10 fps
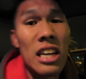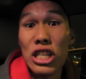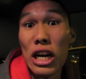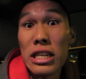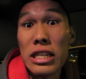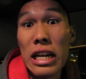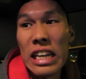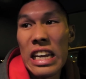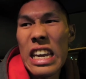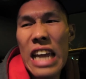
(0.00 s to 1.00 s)
Jung
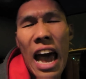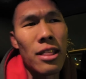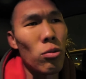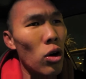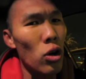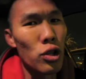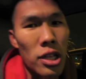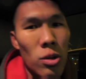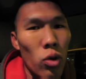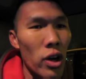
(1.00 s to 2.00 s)
Sully, he had the rolls
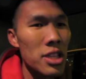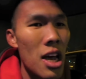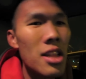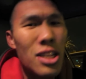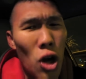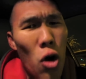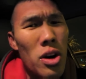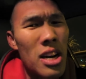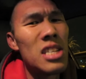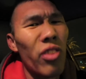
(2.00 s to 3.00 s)
and the Royce, the
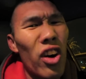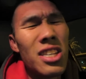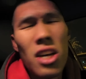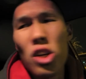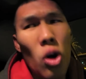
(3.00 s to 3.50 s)
tone in his voice.